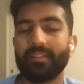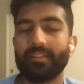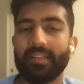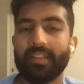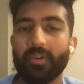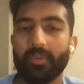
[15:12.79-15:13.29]

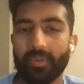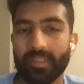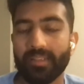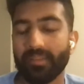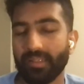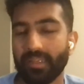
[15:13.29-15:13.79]
that how
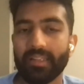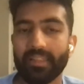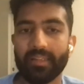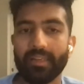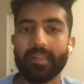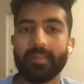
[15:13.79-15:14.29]
can
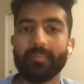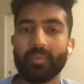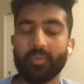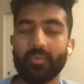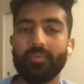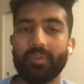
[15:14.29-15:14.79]
I improve.